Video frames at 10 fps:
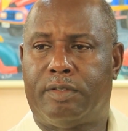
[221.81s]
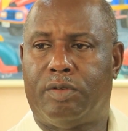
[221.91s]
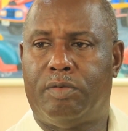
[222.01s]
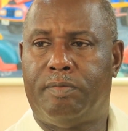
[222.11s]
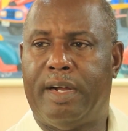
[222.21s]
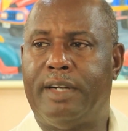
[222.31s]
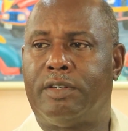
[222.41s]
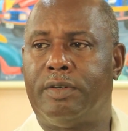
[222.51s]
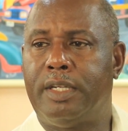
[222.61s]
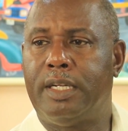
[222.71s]
So
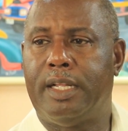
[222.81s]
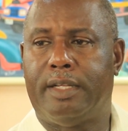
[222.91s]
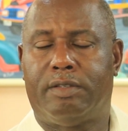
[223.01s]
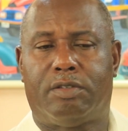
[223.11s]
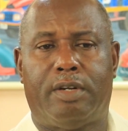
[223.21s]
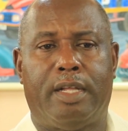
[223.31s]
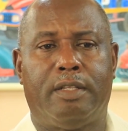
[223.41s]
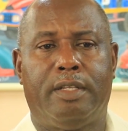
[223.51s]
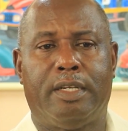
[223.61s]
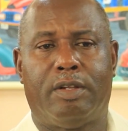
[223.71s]
margarine has
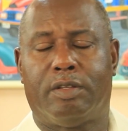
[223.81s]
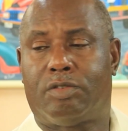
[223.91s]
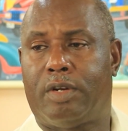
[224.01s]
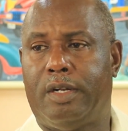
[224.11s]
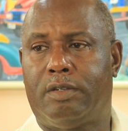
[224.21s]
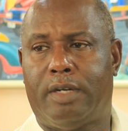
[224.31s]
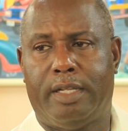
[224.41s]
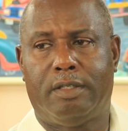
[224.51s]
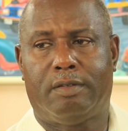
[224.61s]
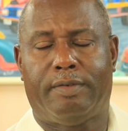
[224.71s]
industrial
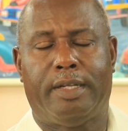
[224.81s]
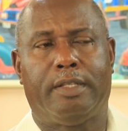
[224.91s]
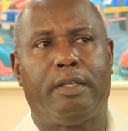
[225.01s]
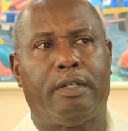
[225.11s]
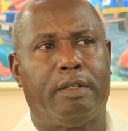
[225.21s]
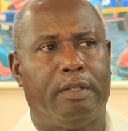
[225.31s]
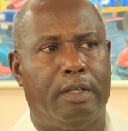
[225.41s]
trans fat in it.